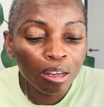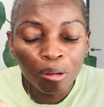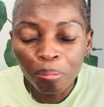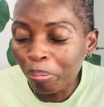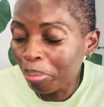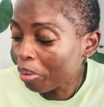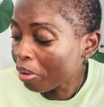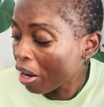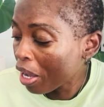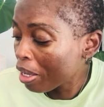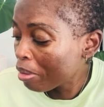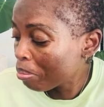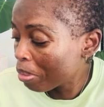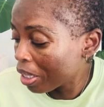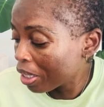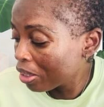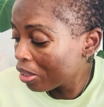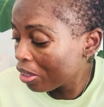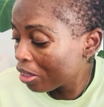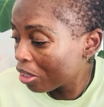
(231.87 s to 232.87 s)

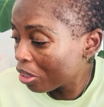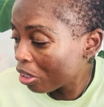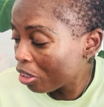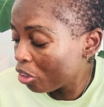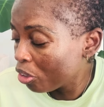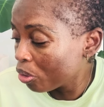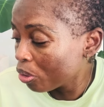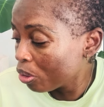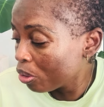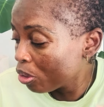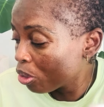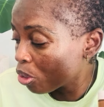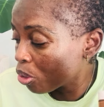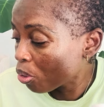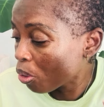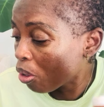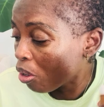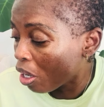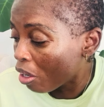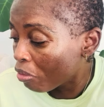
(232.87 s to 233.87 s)
primers,
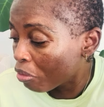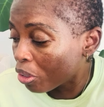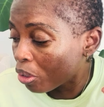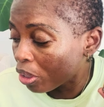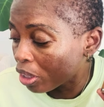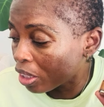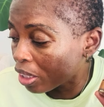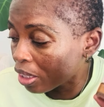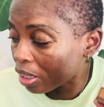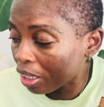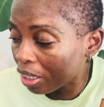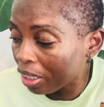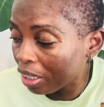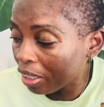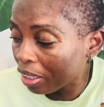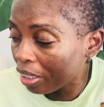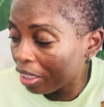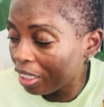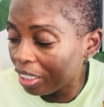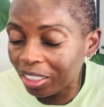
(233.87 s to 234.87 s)
So I've got
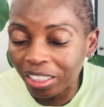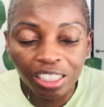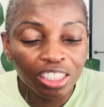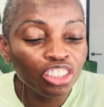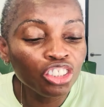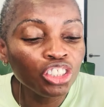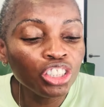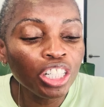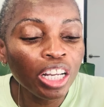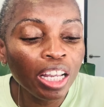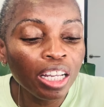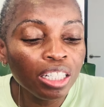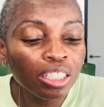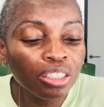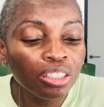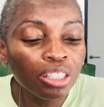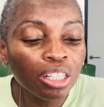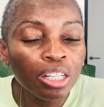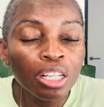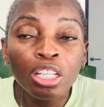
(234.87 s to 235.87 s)
it in
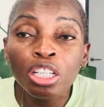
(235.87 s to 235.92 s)
shade